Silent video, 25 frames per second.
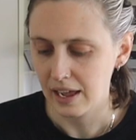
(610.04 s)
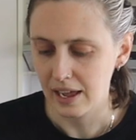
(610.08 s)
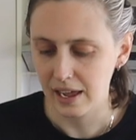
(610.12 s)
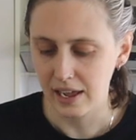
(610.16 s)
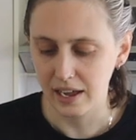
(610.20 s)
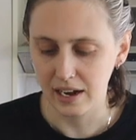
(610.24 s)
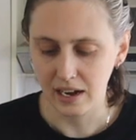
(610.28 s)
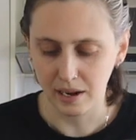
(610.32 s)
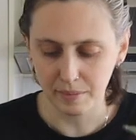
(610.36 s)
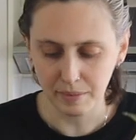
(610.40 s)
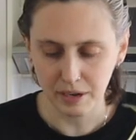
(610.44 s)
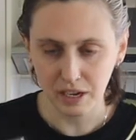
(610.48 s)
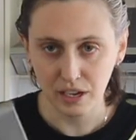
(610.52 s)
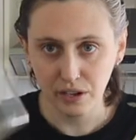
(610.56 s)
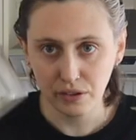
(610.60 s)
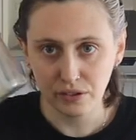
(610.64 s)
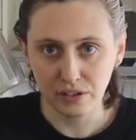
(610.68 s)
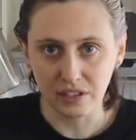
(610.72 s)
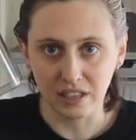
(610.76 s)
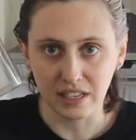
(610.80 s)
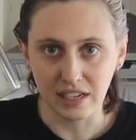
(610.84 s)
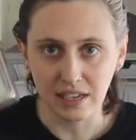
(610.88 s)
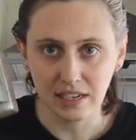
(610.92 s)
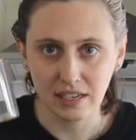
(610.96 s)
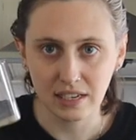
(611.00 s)
and I'm gonna
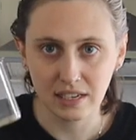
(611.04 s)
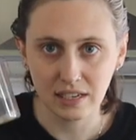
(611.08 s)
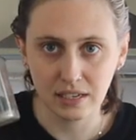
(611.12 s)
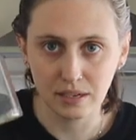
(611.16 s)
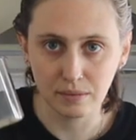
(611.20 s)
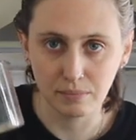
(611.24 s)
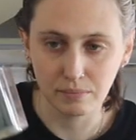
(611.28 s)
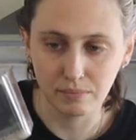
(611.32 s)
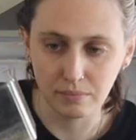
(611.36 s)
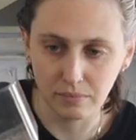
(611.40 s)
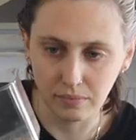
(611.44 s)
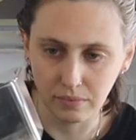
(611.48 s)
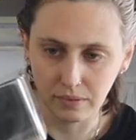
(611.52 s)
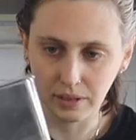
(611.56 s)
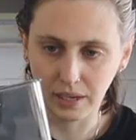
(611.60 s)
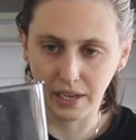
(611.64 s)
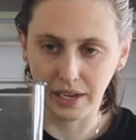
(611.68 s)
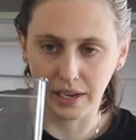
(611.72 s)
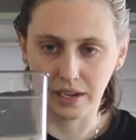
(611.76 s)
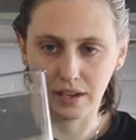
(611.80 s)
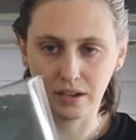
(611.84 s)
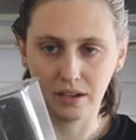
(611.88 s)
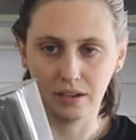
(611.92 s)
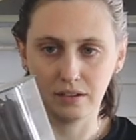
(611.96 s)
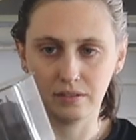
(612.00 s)
use this,
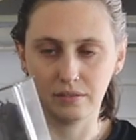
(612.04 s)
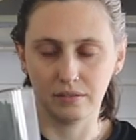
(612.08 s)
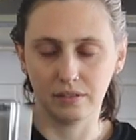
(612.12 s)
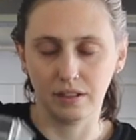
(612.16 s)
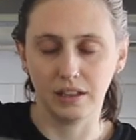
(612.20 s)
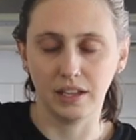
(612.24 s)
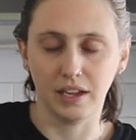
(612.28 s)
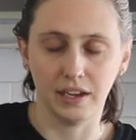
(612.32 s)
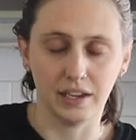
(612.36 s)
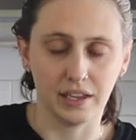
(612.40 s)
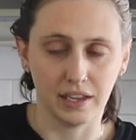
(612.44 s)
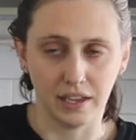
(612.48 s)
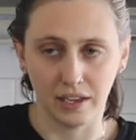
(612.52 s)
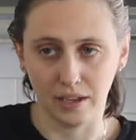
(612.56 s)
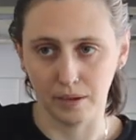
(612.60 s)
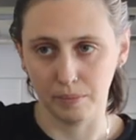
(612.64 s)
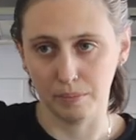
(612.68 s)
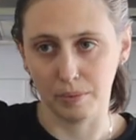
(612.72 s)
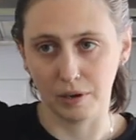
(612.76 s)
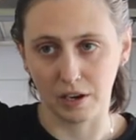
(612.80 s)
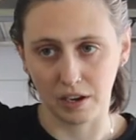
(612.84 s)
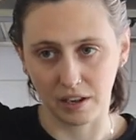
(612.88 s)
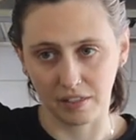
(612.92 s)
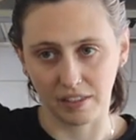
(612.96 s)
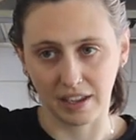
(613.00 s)
like the
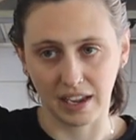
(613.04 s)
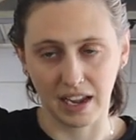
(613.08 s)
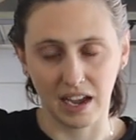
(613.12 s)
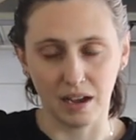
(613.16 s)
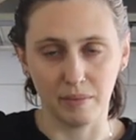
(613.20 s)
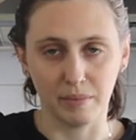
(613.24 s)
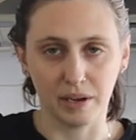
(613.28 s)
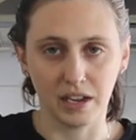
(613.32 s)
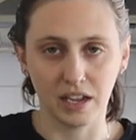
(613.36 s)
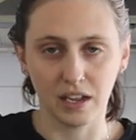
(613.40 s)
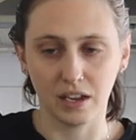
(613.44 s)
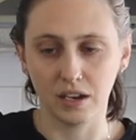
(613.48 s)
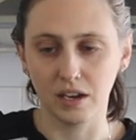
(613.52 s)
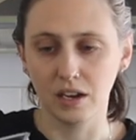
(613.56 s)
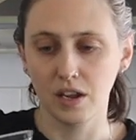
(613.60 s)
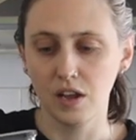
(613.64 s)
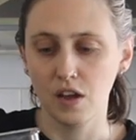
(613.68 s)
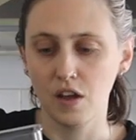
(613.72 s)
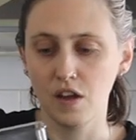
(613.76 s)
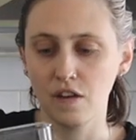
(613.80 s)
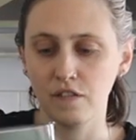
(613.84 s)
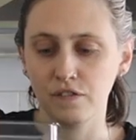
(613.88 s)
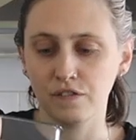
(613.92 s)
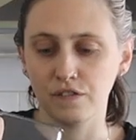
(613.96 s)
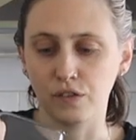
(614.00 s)
Ikea part of the cabinet,
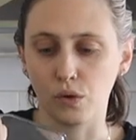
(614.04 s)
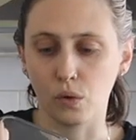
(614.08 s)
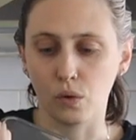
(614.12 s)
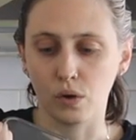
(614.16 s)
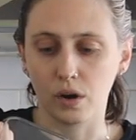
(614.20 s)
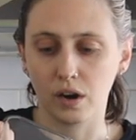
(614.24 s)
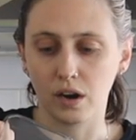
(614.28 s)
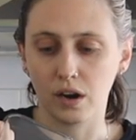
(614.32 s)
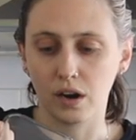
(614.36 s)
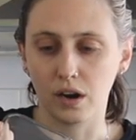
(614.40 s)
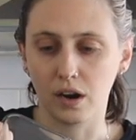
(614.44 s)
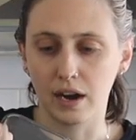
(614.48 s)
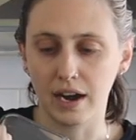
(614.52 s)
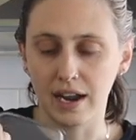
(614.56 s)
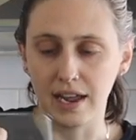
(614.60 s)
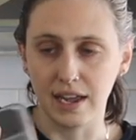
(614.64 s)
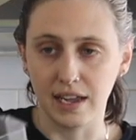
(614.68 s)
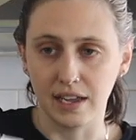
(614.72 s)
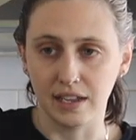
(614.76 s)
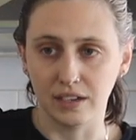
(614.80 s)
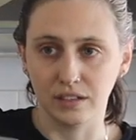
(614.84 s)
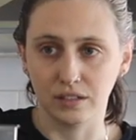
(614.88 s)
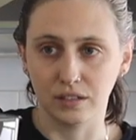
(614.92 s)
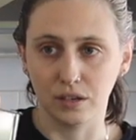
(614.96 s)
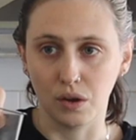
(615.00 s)
for
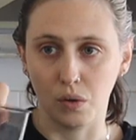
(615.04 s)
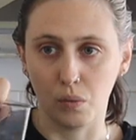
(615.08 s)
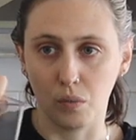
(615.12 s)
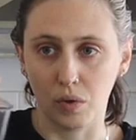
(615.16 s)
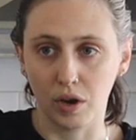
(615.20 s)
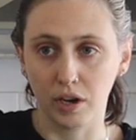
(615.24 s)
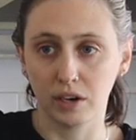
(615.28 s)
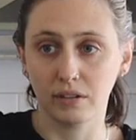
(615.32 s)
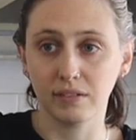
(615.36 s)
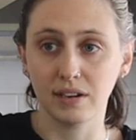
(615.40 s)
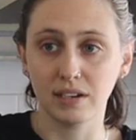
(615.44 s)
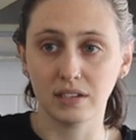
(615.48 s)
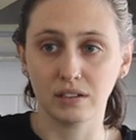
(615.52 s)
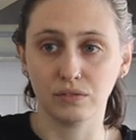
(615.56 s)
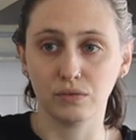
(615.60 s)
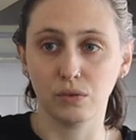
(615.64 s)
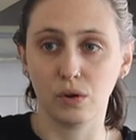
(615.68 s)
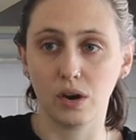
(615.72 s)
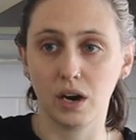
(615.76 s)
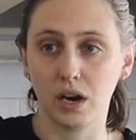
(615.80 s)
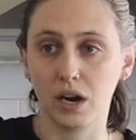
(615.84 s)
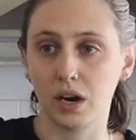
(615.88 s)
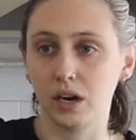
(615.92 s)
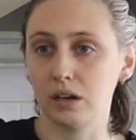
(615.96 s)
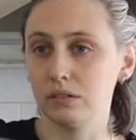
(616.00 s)
its water
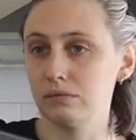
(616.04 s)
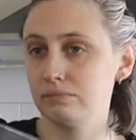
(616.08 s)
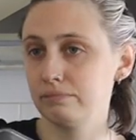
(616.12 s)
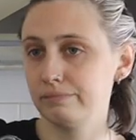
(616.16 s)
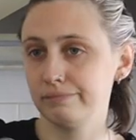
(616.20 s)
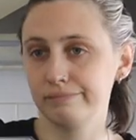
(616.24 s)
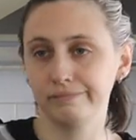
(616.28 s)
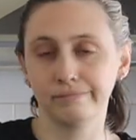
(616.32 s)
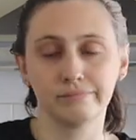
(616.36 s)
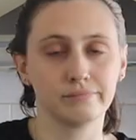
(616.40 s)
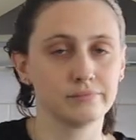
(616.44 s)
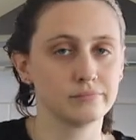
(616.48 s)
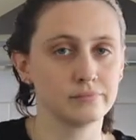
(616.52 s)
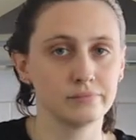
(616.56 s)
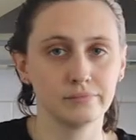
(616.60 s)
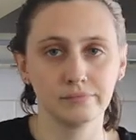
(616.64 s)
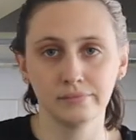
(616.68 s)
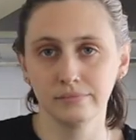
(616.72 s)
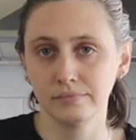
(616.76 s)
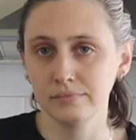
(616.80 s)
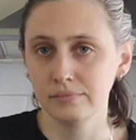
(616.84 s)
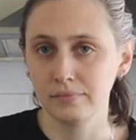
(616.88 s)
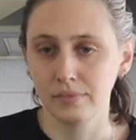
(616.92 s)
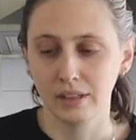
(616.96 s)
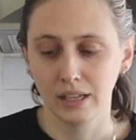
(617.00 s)
reservoir.
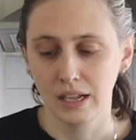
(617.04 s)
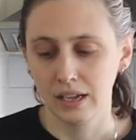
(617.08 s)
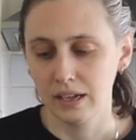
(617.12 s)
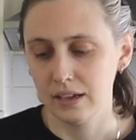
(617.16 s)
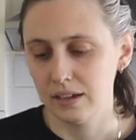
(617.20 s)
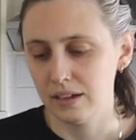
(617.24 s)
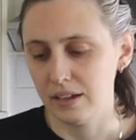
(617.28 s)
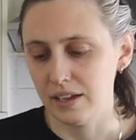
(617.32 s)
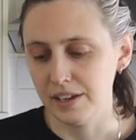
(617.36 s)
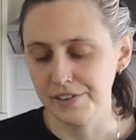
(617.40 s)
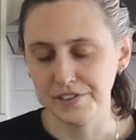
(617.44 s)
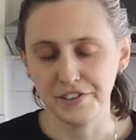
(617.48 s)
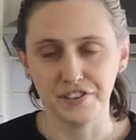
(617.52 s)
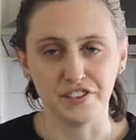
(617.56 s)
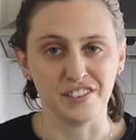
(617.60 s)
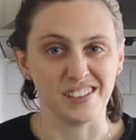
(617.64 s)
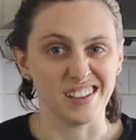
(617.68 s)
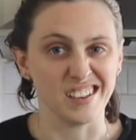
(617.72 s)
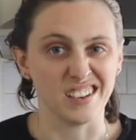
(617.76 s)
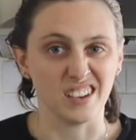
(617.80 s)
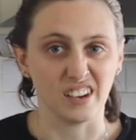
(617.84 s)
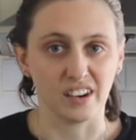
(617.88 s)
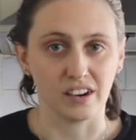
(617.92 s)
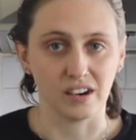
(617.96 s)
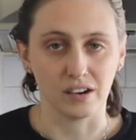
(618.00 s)
It's just
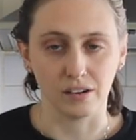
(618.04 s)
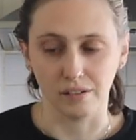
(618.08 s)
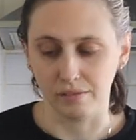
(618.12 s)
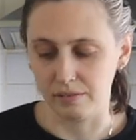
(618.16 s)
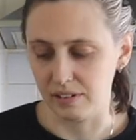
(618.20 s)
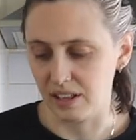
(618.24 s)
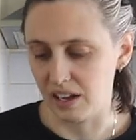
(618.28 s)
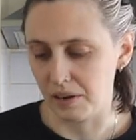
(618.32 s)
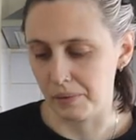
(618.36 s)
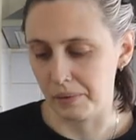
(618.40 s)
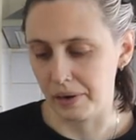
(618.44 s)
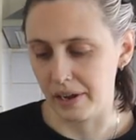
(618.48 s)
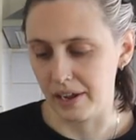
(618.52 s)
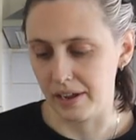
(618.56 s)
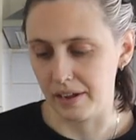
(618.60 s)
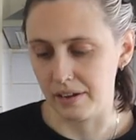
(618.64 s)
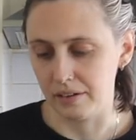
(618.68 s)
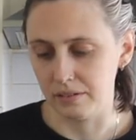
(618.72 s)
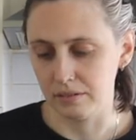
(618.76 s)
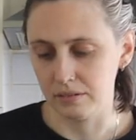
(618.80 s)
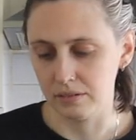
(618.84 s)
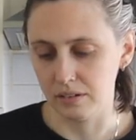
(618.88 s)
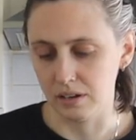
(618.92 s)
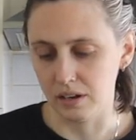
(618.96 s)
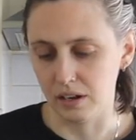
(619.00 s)
easier, that
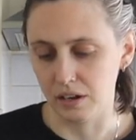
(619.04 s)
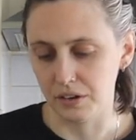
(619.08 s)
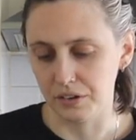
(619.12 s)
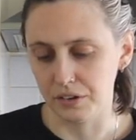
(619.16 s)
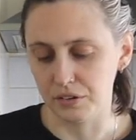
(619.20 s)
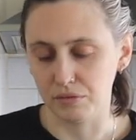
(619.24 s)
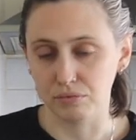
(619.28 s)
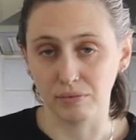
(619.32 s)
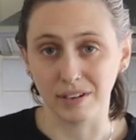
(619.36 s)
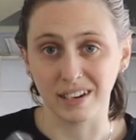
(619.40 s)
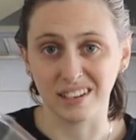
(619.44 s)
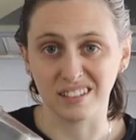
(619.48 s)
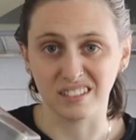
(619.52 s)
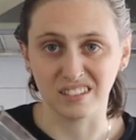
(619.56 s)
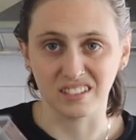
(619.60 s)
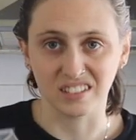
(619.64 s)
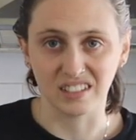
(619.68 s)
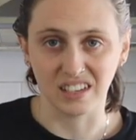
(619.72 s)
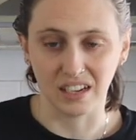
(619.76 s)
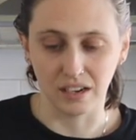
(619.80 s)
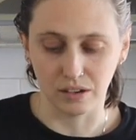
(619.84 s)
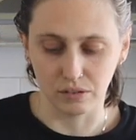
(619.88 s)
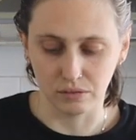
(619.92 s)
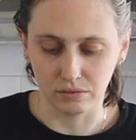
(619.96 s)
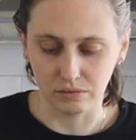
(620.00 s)
way I'll just rinse
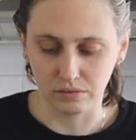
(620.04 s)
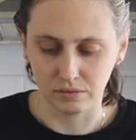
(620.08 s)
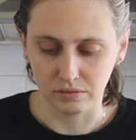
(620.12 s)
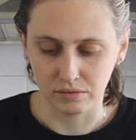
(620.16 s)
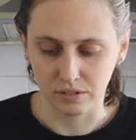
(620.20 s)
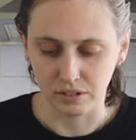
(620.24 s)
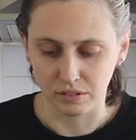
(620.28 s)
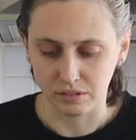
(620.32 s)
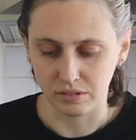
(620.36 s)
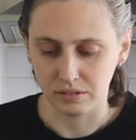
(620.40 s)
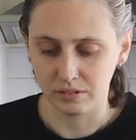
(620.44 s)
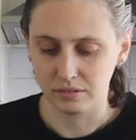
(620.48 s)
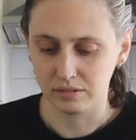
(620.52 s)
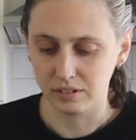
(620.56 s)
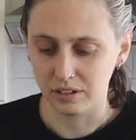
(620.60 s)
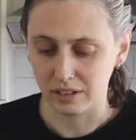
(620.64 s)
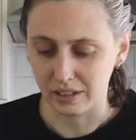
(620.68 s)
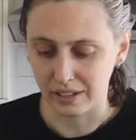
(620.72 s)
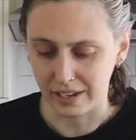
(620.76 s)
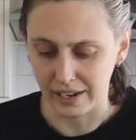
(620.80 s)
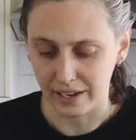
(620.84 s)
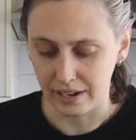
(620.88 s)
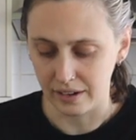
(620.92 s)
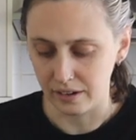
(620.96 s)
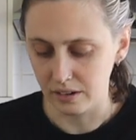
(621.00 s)
this out so it's
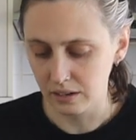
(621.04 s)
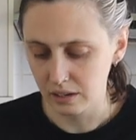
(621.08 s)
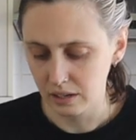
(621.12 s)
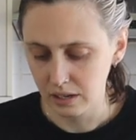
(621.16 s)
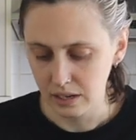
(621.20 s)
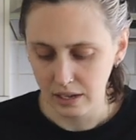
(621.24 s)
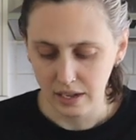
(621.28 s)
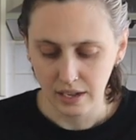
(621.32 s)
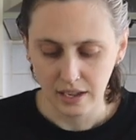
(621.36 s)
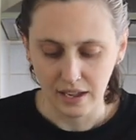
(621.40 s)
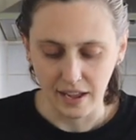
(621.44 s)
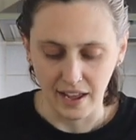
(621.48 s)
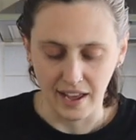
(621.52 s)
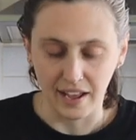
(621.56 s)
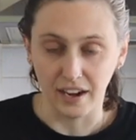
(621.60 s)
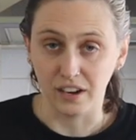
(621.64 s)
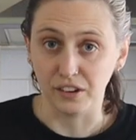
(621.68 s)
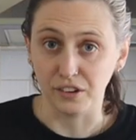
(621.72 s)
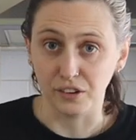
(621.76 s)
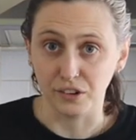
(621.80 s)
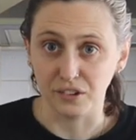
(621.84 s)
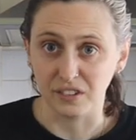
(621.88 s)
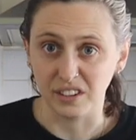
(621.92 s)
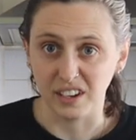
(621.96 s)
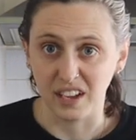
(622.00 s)
clean and
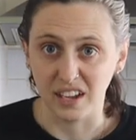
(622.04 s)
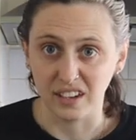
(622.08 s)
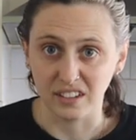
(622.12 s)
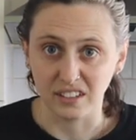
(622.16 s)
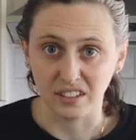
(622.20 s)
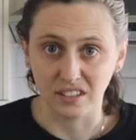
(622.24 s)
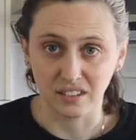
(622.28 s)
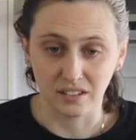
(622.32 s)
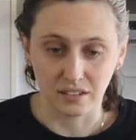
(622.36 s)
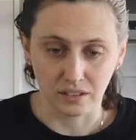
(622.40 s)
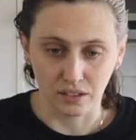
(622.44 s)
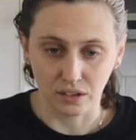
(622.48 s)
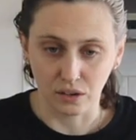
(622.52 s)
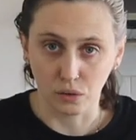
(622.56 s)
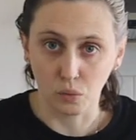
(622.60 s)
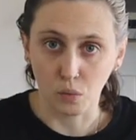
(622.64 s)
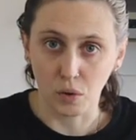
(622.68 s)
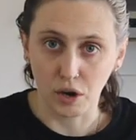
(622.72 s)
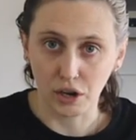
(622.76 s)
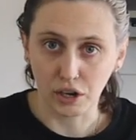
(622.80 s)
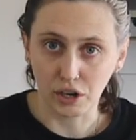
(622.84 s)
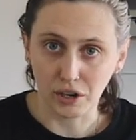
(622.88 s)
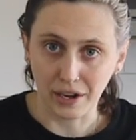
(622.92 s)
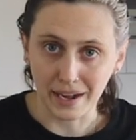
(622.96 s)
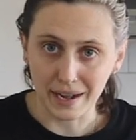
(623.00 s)
I'll use it as its little
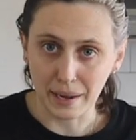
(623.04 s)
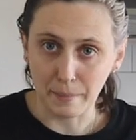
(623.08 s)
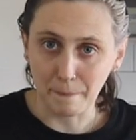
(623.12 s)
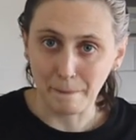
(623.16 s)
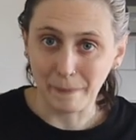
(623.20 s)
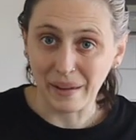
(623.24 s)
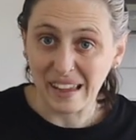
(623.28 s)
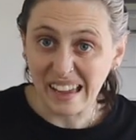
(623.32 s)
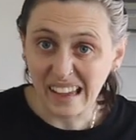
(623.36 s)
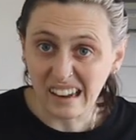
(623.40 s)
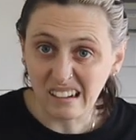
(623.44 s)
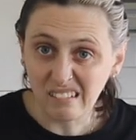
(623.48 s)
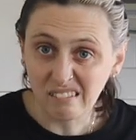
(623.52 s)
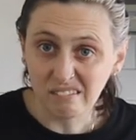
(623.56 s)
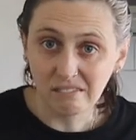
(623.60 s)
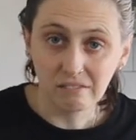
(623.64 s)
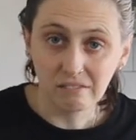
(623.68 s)
watering bit.